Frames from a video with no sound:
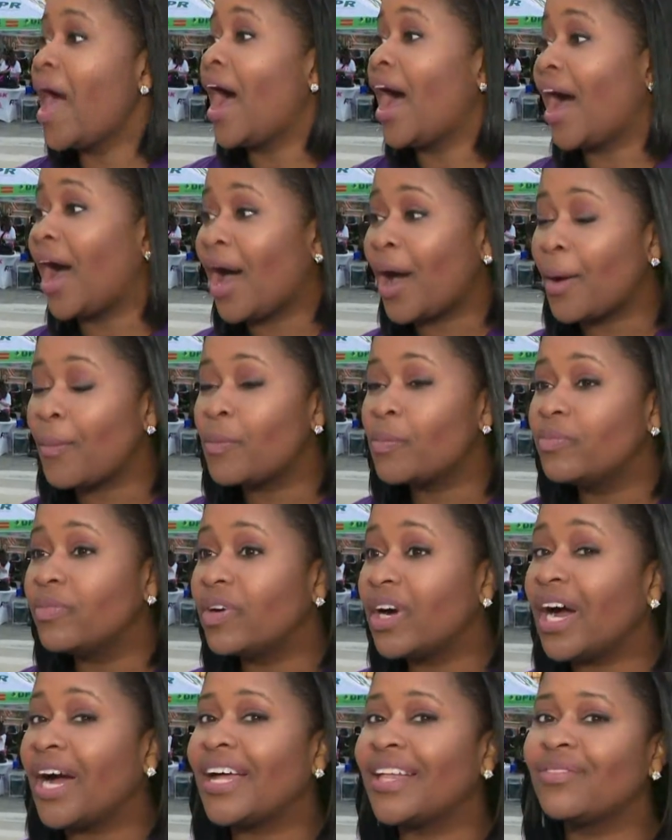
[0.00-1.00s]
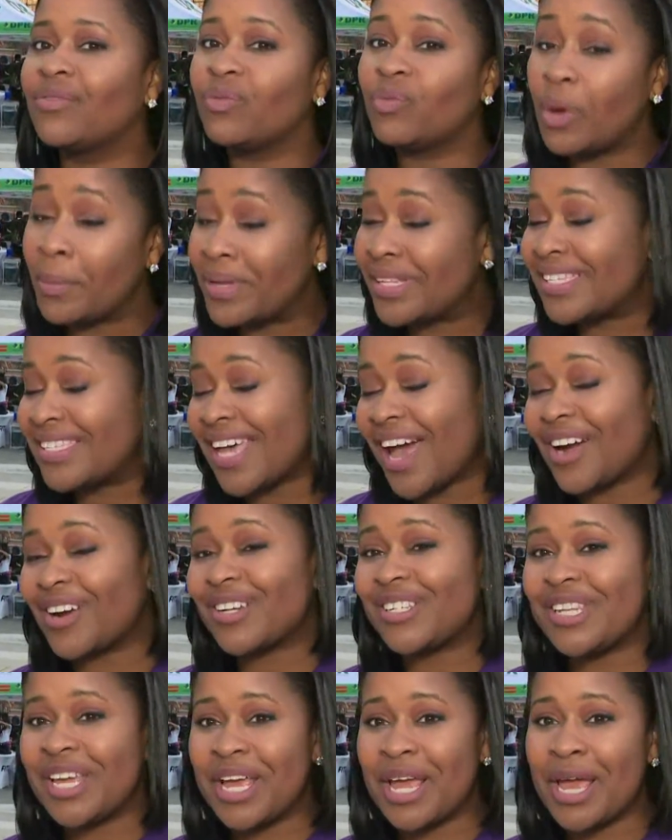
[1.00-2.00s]
uh, uh, women's soccer
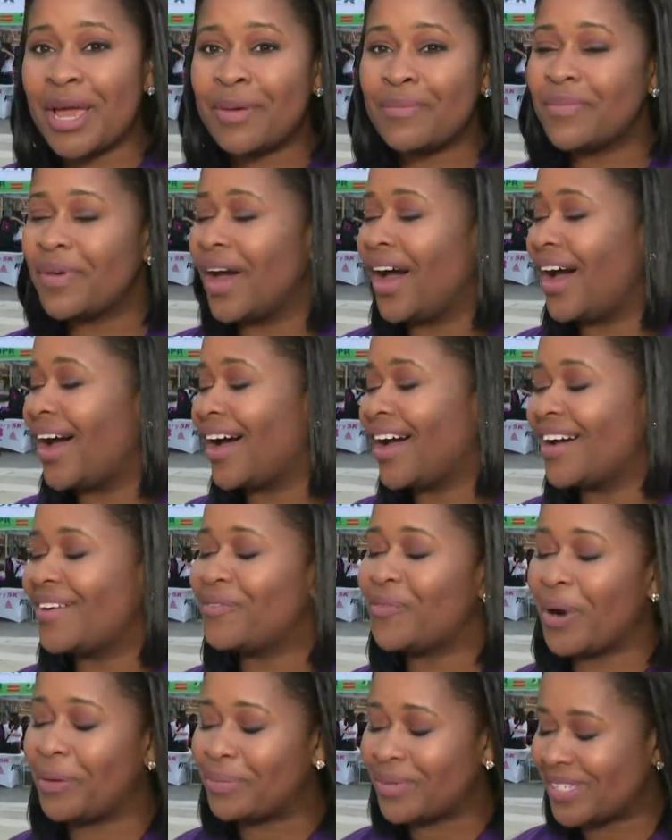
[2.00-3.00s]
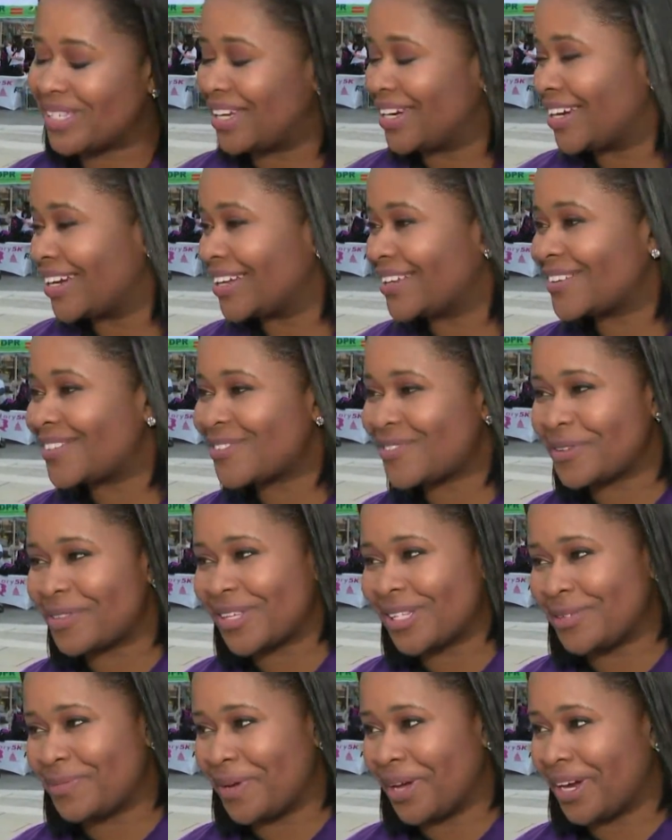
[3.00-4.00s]
team uh, representatives from
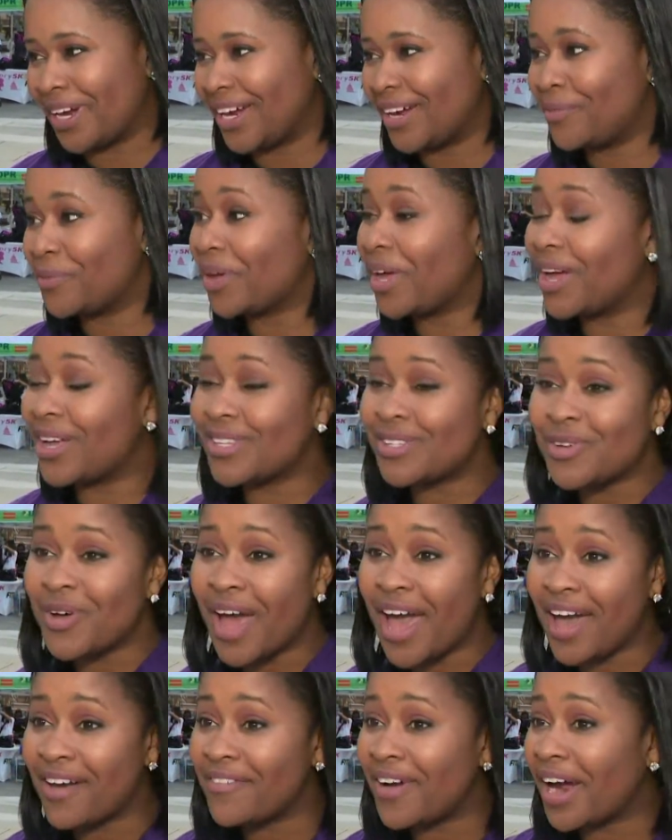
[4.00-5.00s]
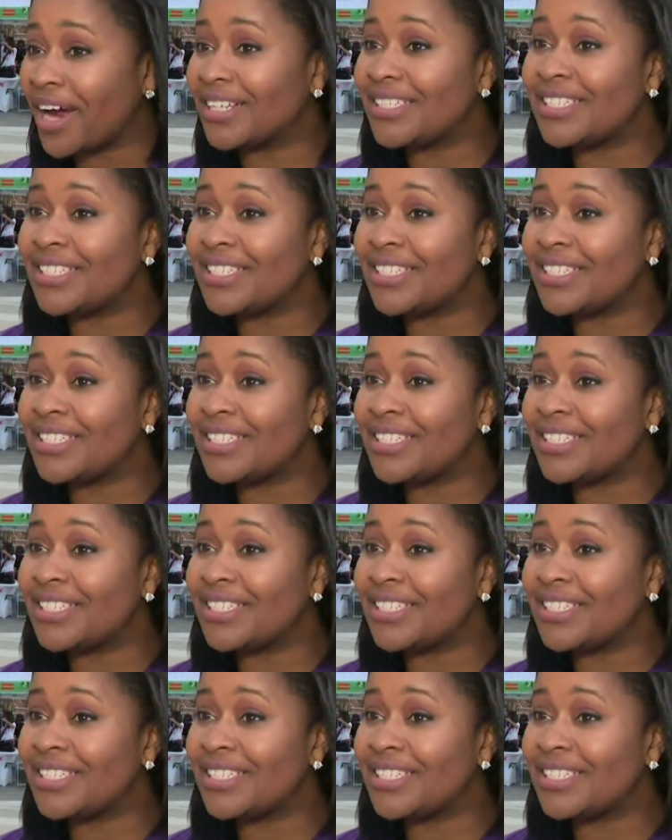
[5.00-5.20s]
the Spirit. We also have our